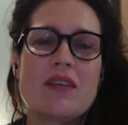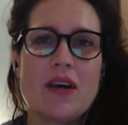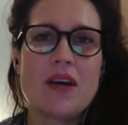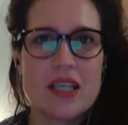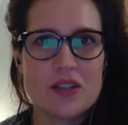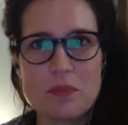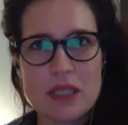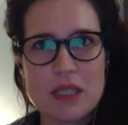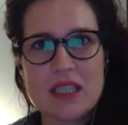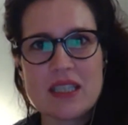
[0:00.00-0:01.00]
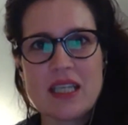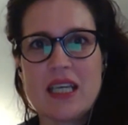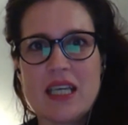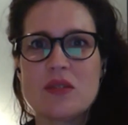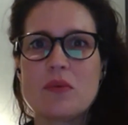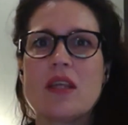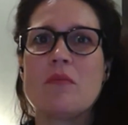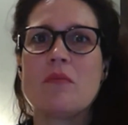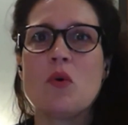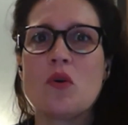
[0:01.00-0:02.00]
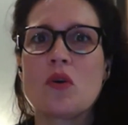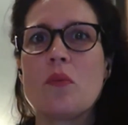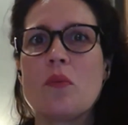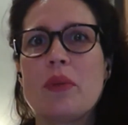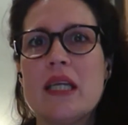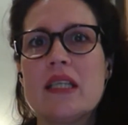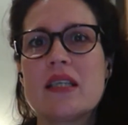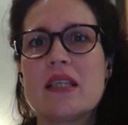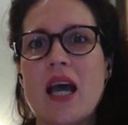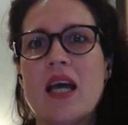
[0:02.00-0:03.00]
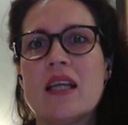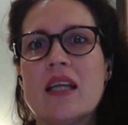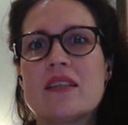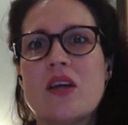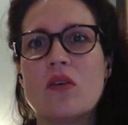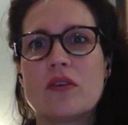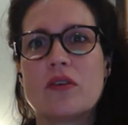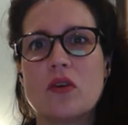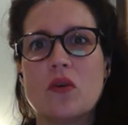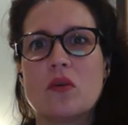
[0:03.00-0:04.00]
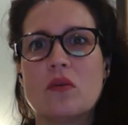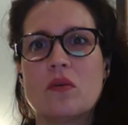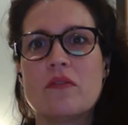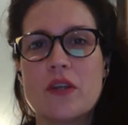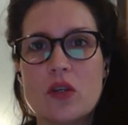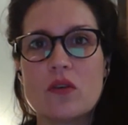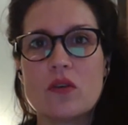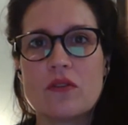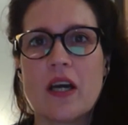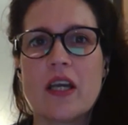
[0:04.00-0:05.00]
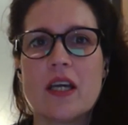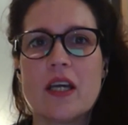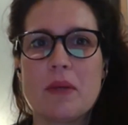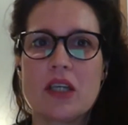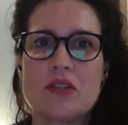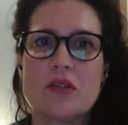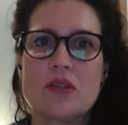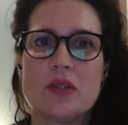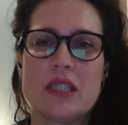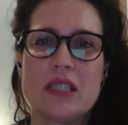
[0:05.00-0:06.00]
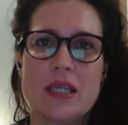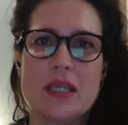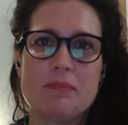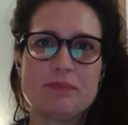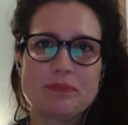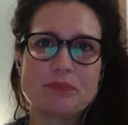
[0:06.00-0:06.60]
advice to businesses with a more complete and overall view via my consultancy.